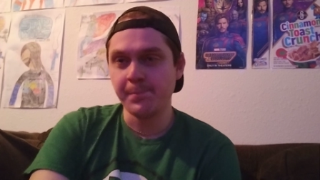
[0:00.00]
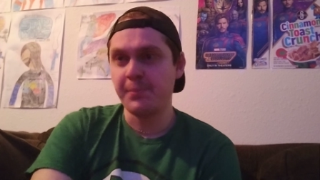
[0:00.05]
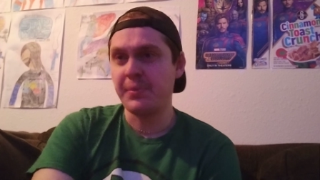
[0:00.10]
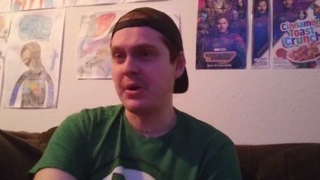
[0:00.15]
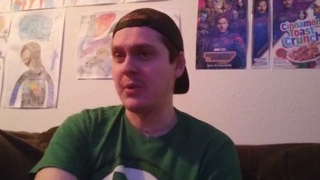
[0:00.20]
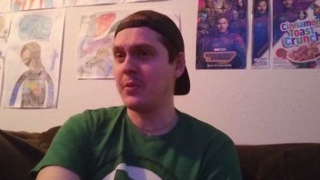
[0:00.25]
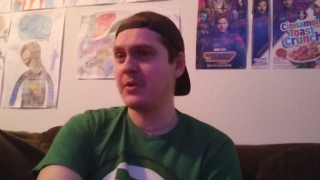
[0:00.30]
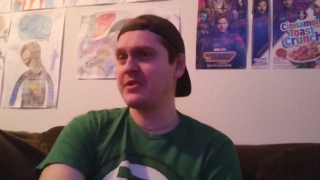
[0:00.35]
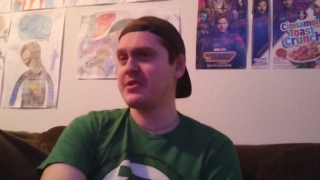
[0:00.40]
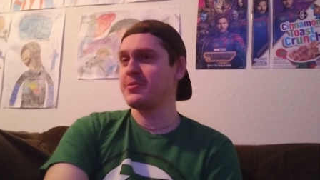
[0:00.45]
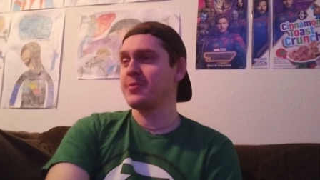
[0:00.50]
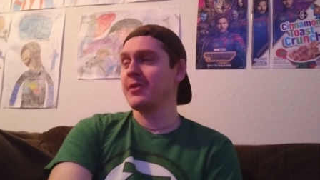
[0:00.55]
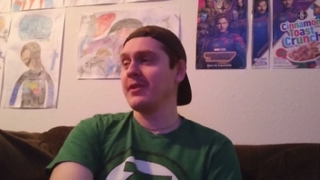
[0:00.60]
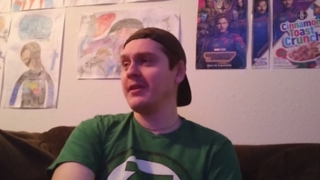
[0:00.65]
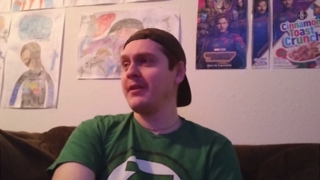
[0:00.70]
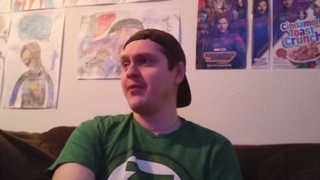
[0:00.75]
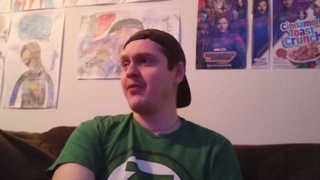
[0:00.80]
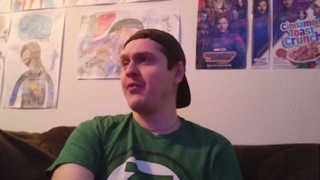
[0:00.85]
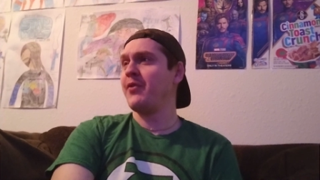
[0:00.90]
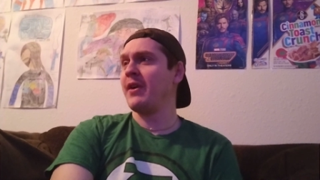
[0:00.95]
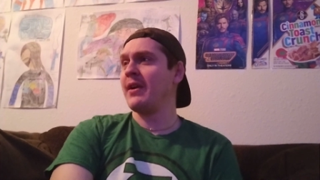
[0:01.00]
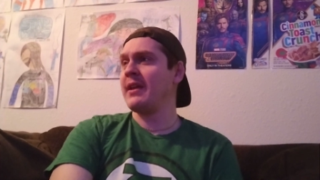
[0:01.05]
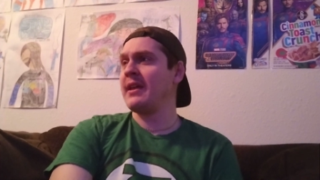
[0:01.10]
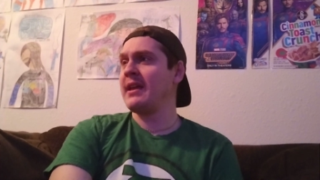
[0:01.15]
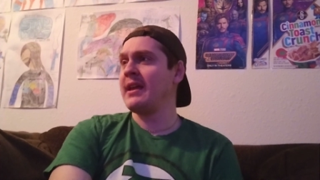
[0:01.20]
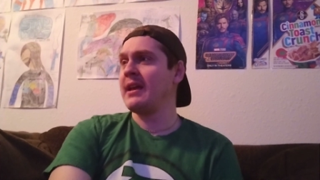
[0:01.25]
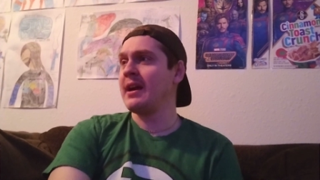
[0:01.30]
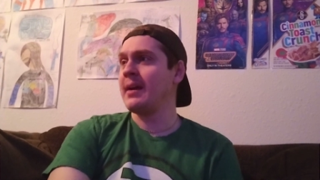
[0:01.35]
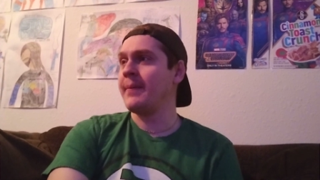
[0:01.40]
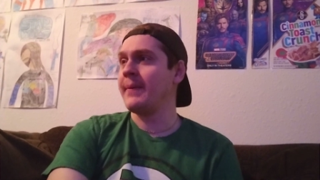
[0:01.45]
but what's really
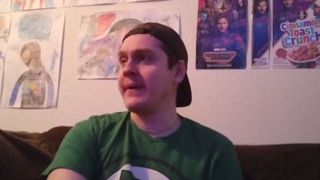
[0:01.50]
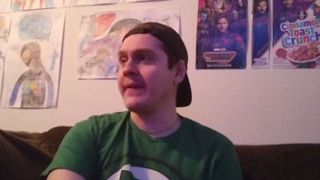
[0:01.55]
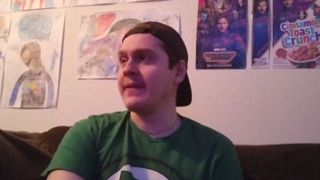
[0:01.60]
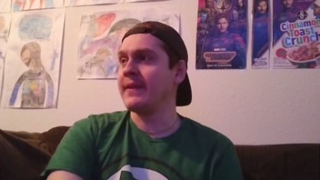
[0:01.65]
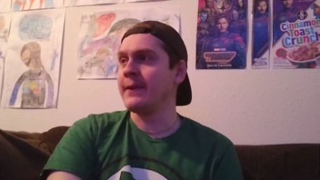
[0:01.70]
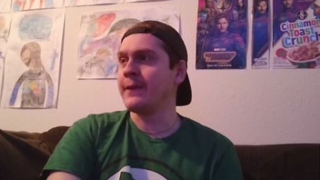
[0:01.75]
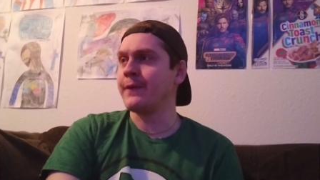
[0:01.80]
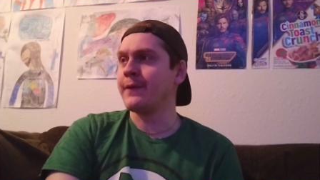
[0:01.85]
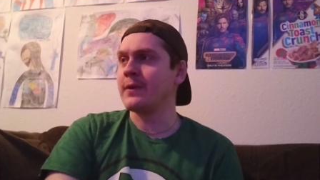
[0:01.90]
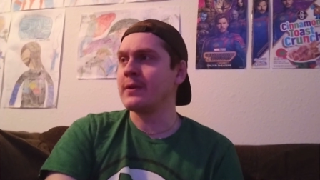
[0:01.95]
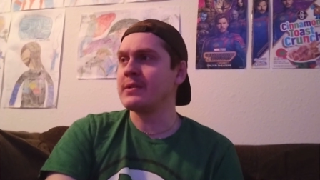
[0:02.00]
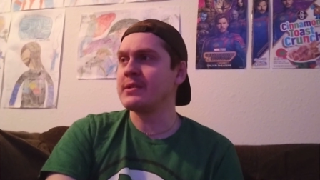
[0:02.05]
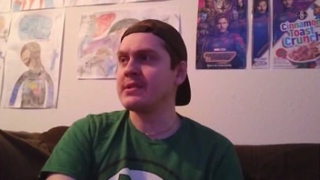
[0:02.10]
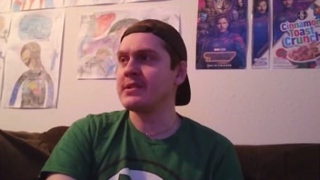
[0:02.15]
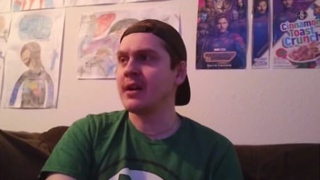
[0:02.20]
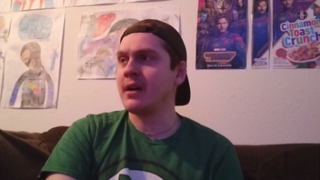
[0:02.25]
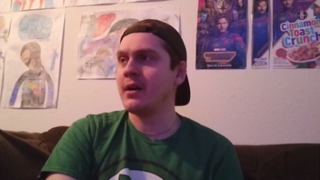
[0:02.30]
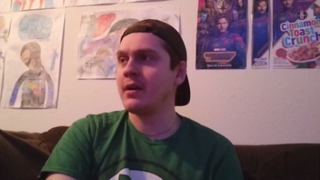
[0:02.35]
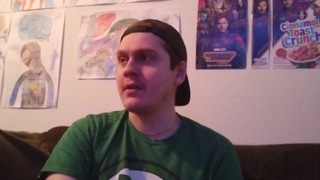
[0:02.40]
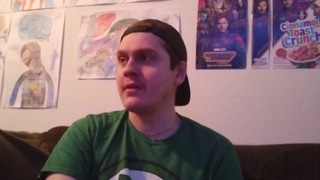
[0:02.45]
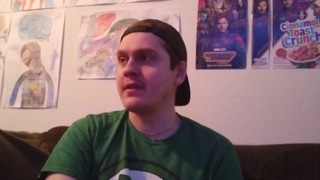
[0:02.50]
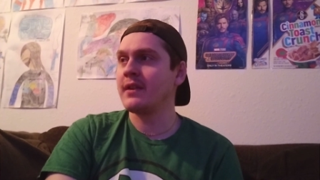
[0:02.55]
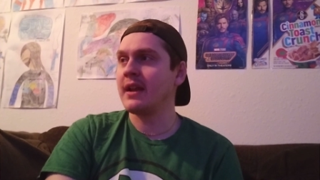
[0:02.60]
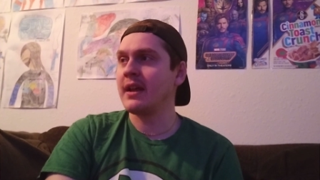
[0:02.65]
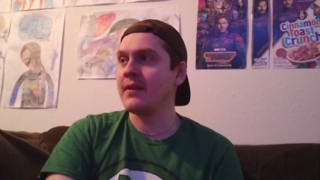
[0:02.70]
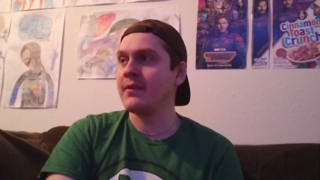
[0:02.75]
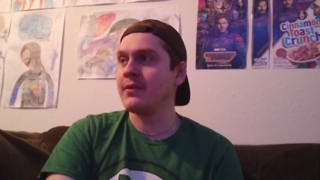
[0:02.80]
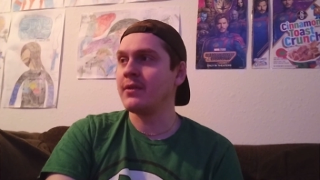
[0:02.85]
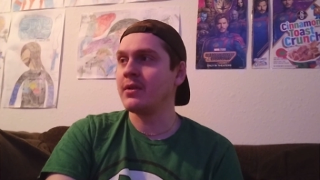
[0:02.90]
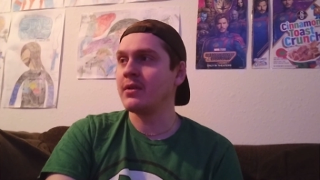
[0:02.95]
funny about the first song that
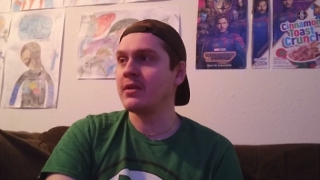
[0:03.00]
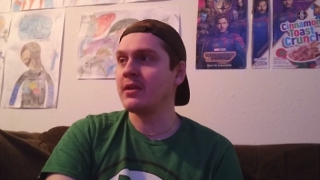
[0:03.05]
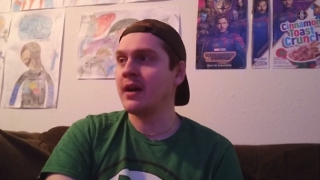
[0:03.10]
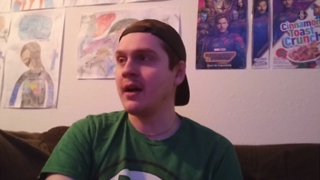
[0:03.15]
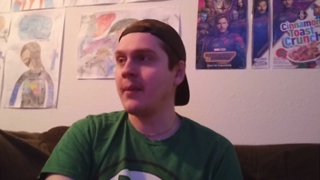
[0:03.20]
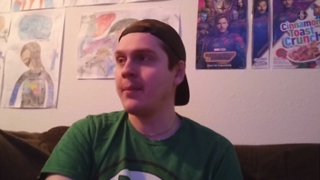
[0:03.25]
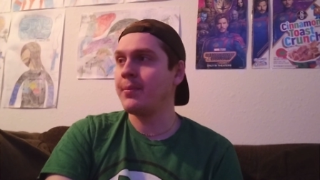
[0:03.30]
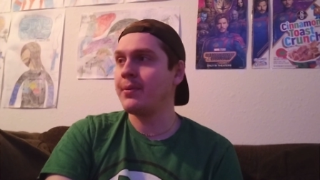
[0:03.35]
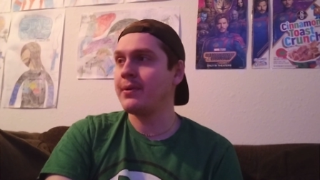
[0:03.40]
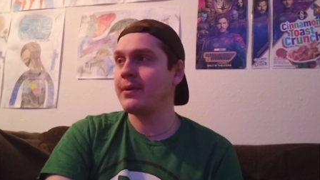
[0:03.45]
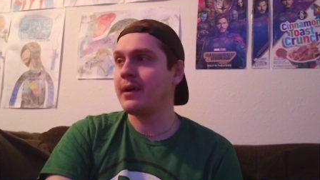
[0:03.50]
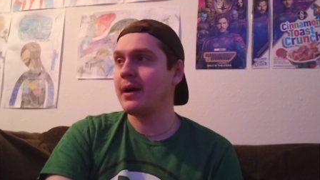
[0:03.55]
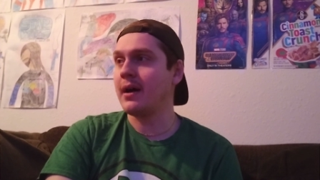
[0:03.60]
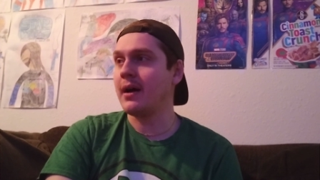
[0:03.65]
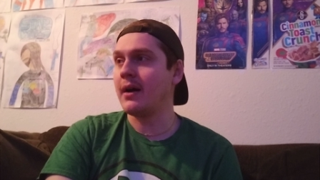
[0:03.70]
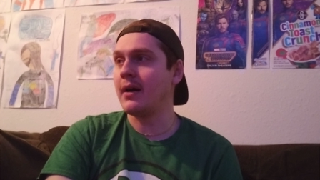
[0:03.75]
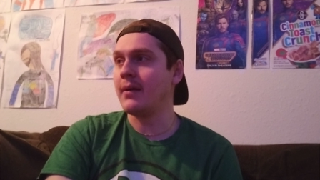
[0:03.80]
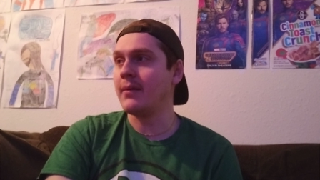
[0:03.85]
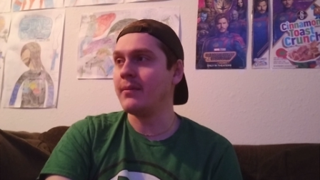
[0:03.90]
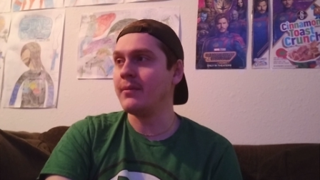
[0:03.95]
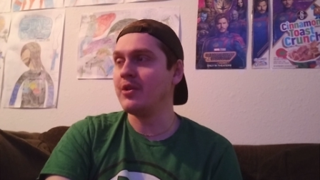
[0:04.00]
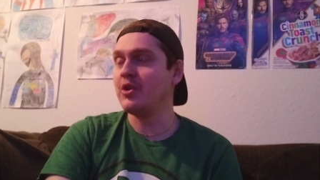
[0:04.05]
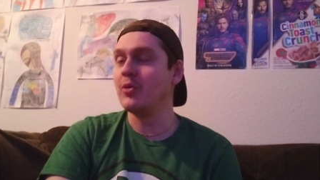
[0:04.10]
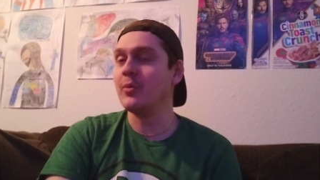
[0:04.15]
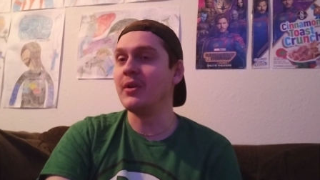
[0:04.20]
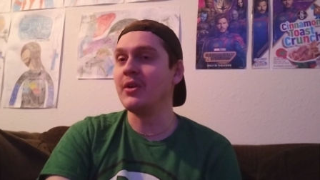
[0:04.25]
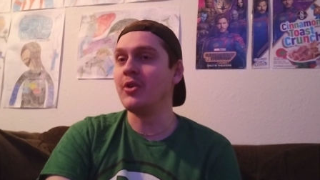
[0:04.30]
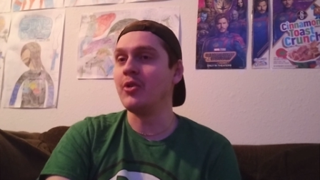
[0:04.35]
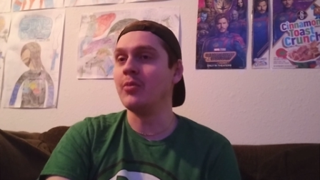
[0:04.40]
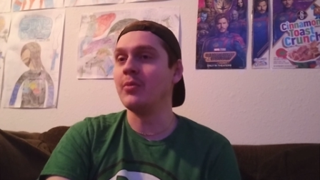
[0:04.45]
I've looked up, um,
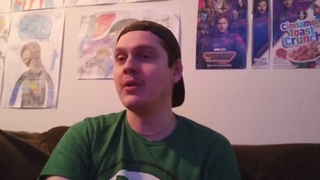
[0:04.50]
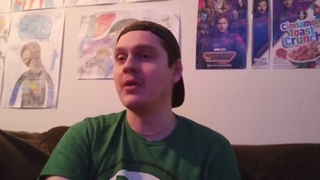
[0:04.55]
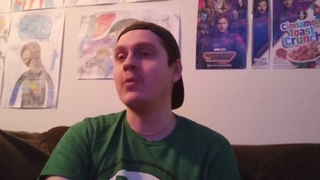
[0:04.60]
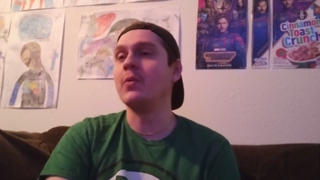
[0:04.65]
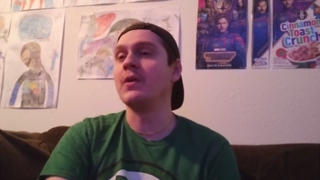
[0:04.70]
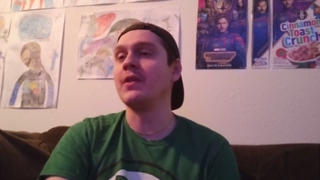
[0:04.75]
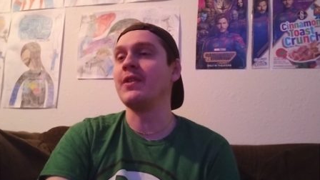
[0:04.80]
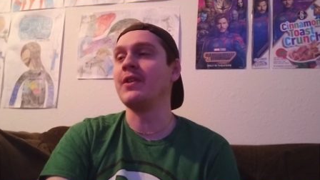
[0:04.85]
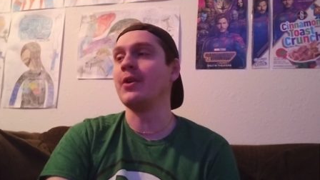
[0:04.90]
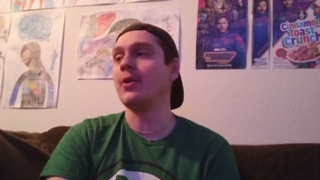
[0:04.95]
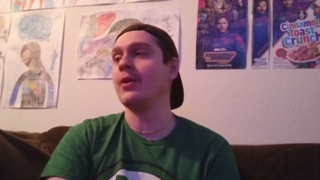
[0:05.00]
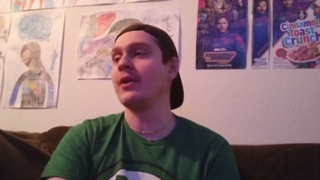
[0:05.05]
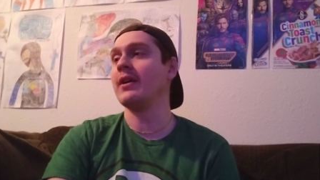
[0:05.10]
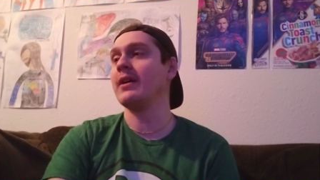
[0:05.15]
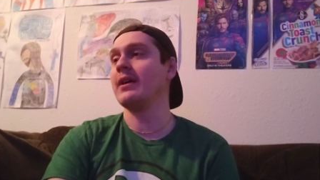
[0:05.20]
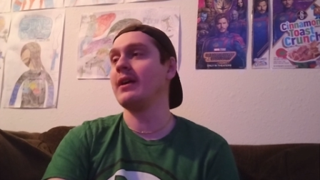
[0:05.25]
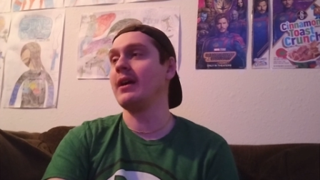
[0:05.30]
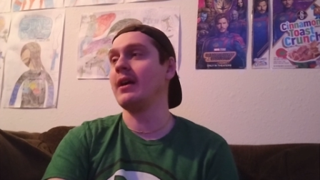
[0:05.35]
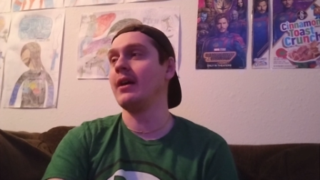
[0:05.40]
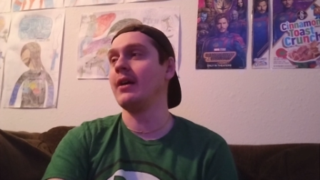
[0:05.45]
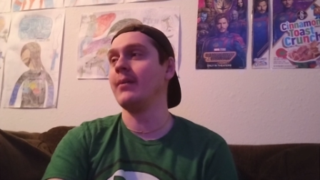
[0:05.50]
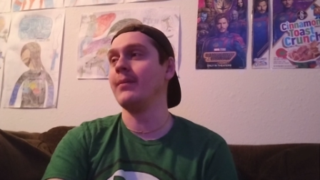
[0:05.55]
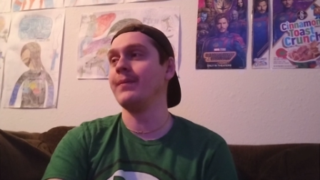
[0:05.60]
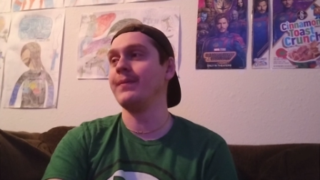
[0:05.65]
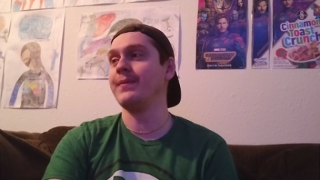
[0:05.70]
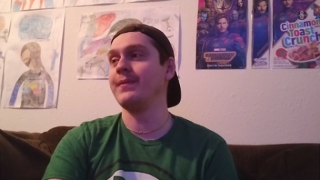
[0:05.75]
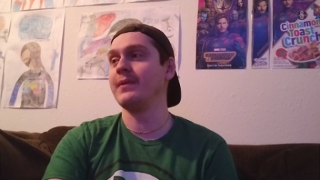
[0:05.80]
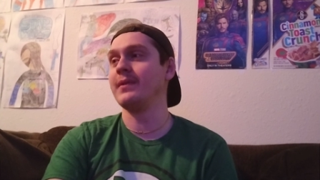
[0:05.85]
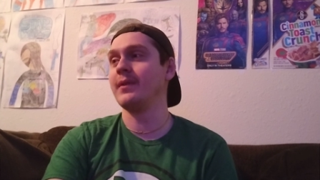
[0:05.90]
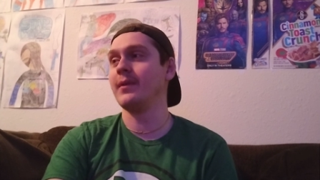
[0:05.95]
Numa Numa with Yoda, um,